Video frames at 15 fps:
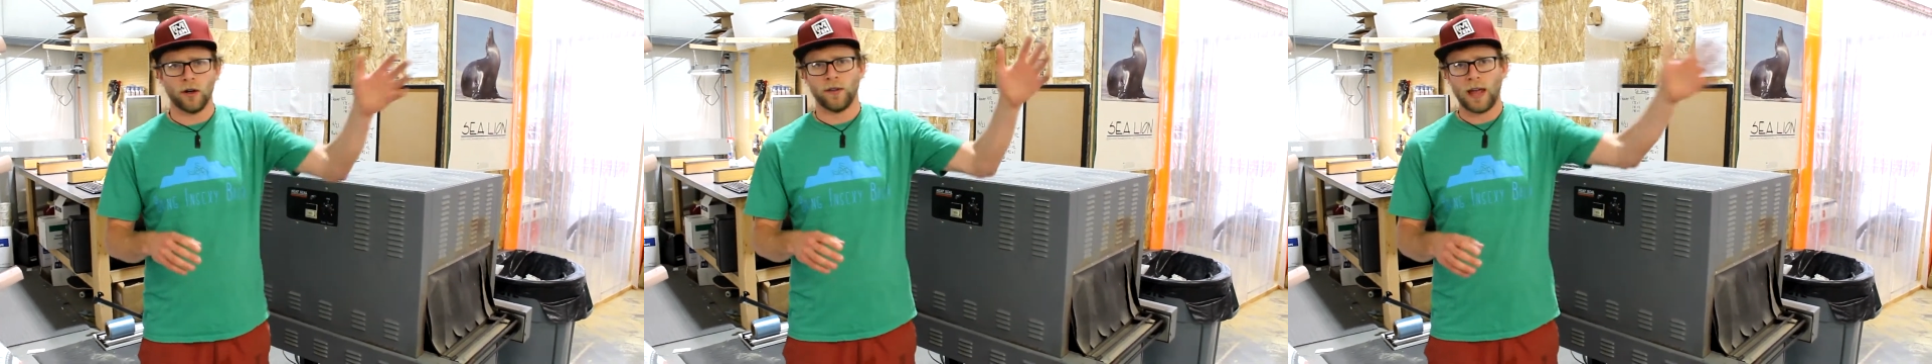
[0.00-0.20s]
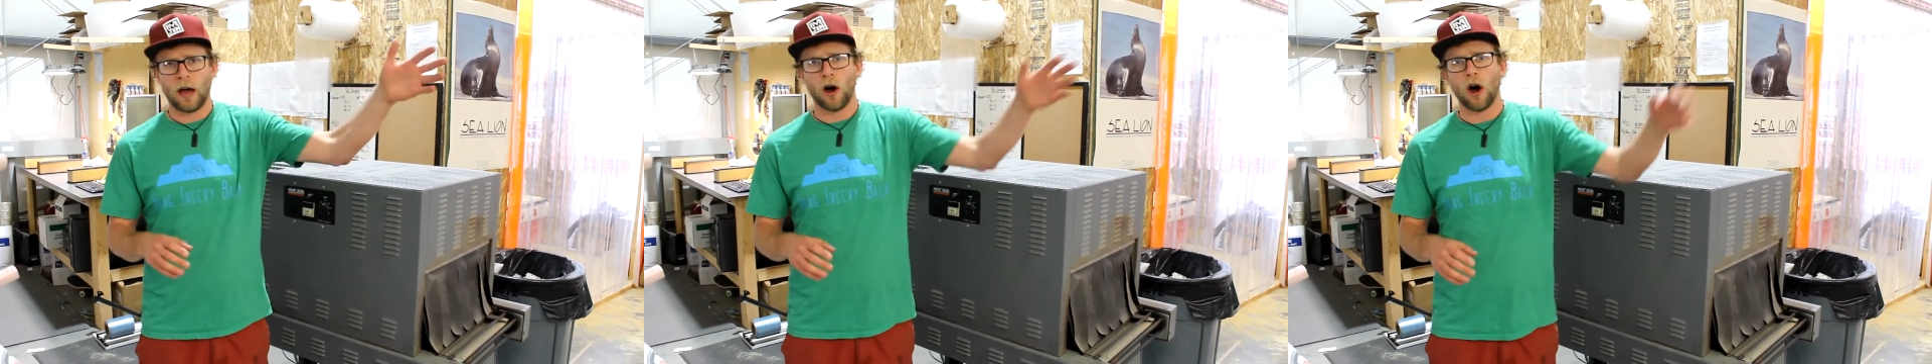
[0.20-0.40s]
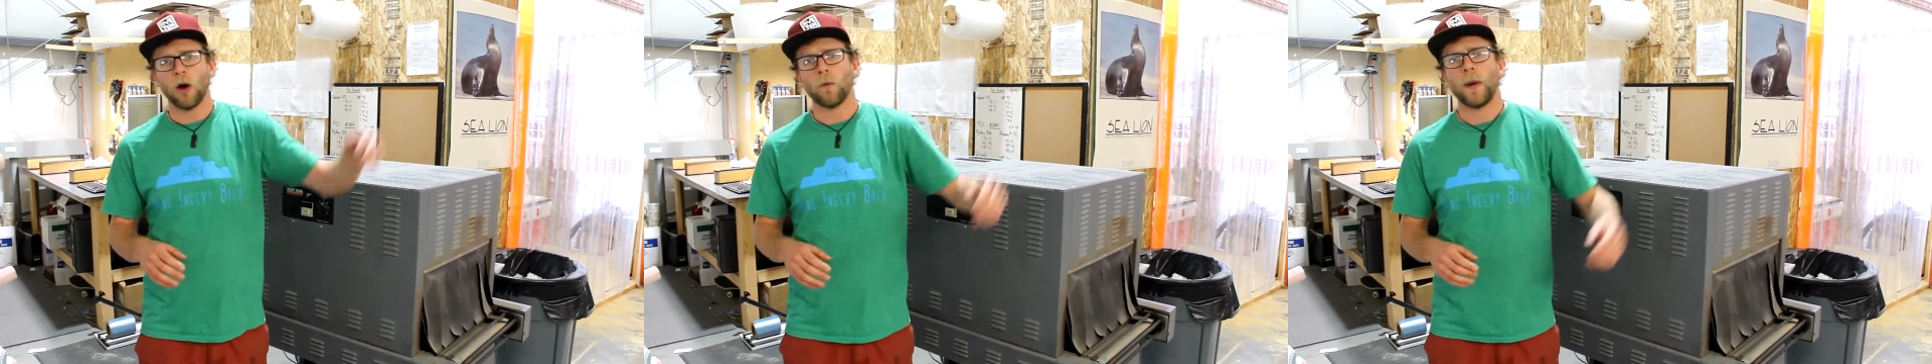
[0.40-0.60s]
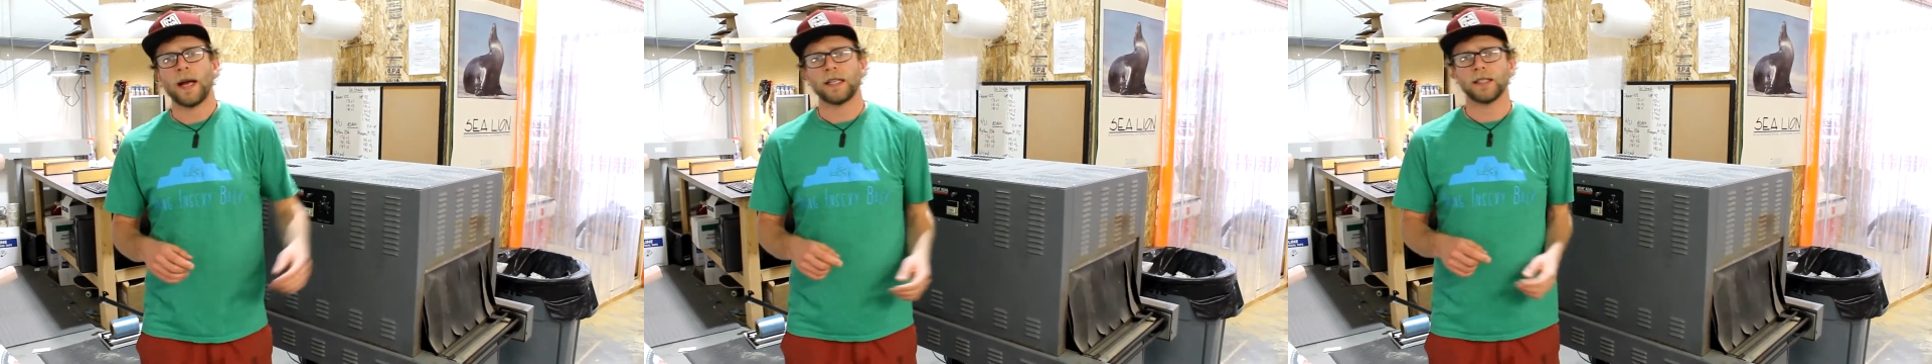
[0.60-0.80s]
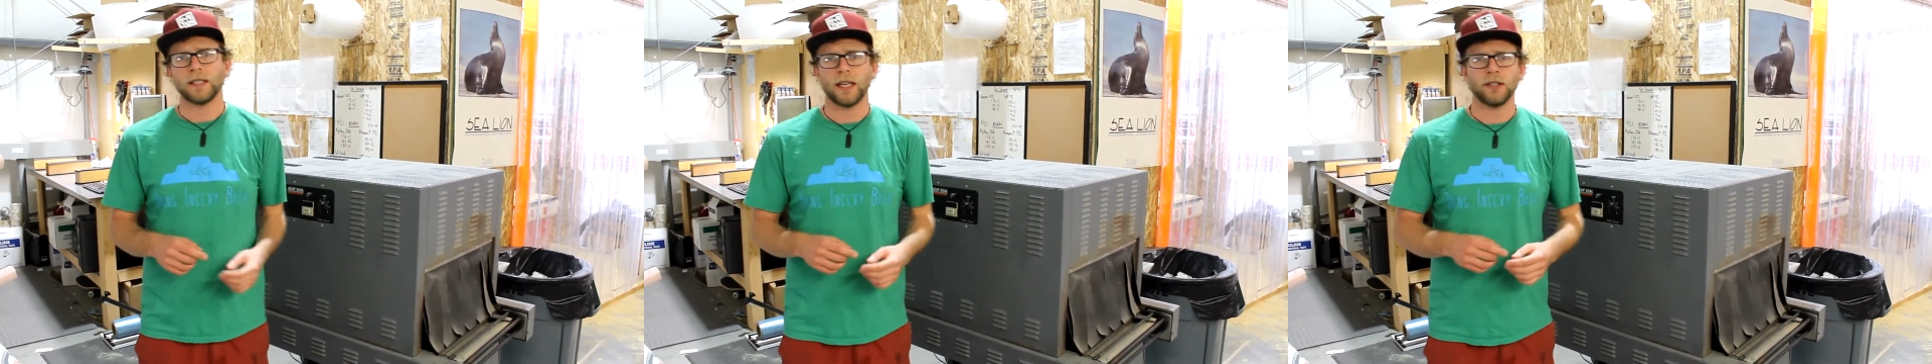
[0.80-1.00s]
in that hot
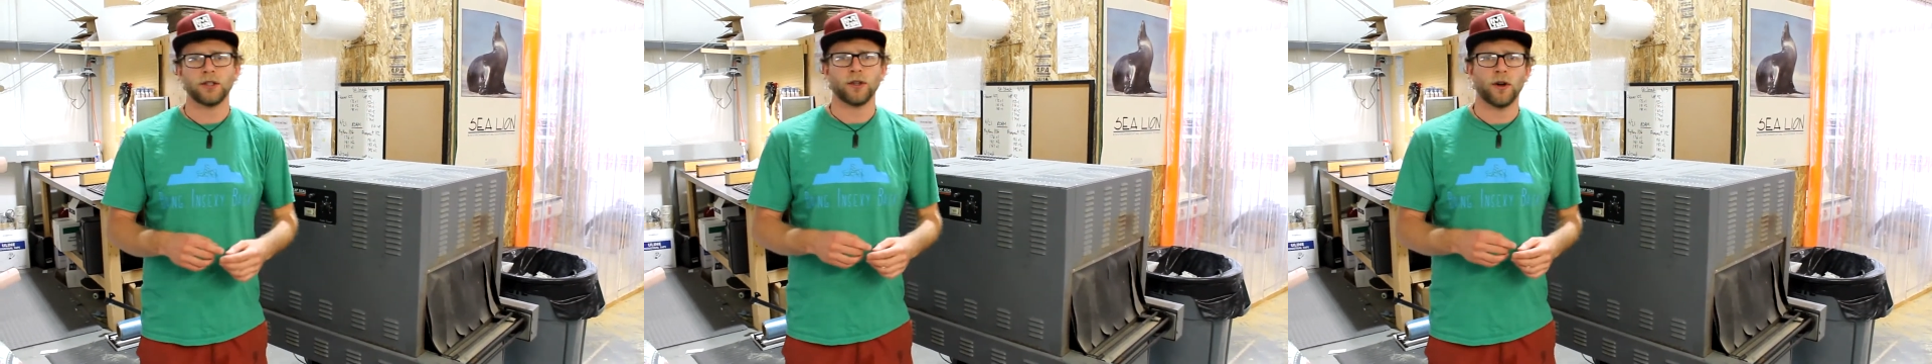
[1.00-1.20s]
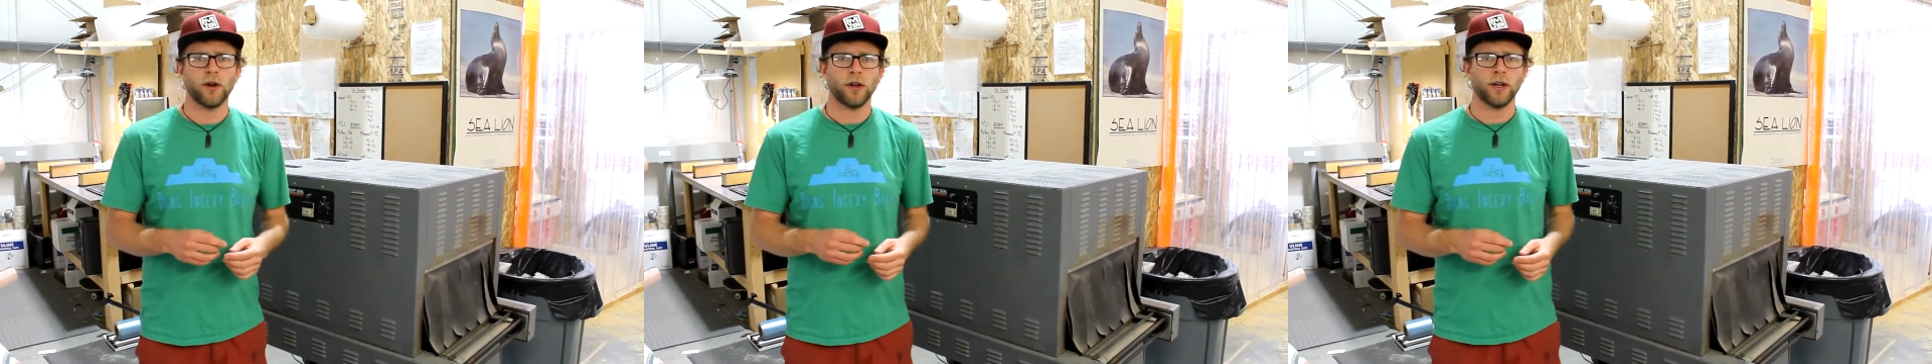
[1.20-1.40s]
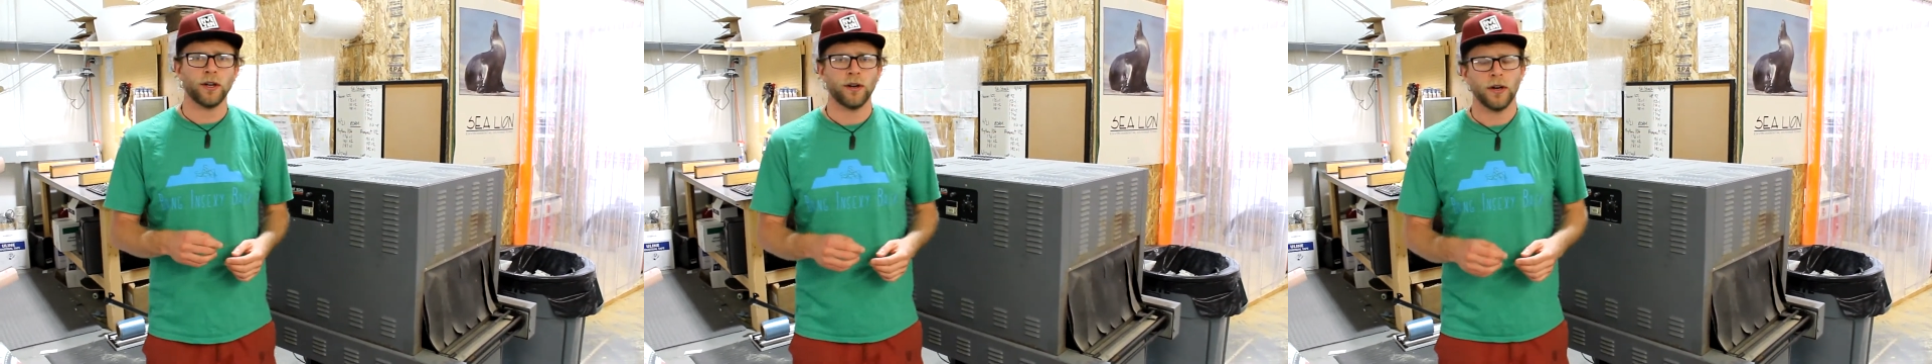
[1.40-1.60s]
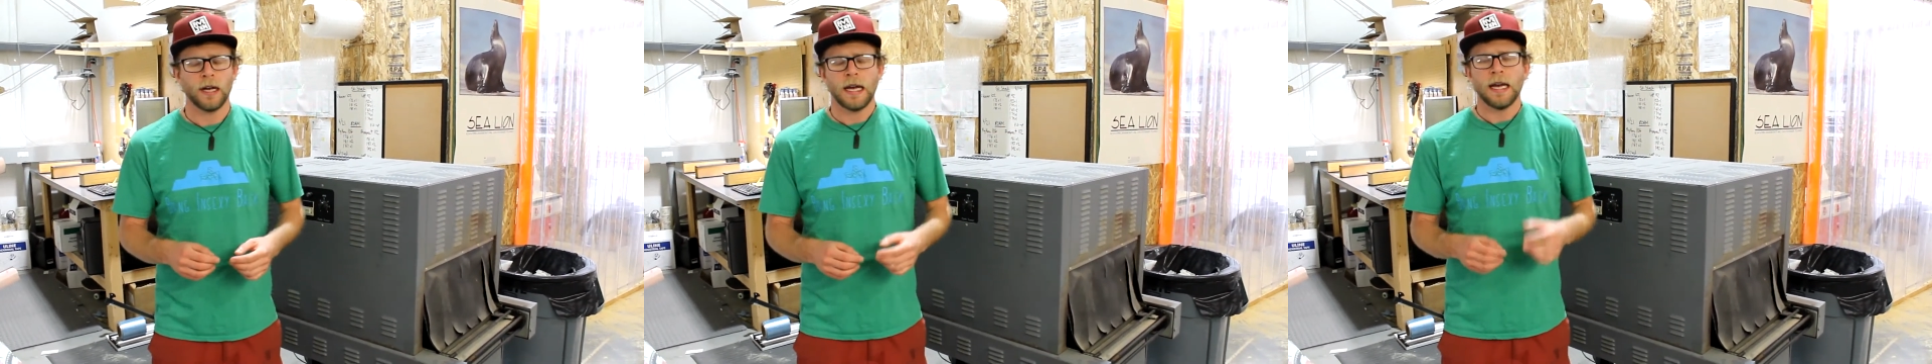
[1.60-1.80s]
wax station earlier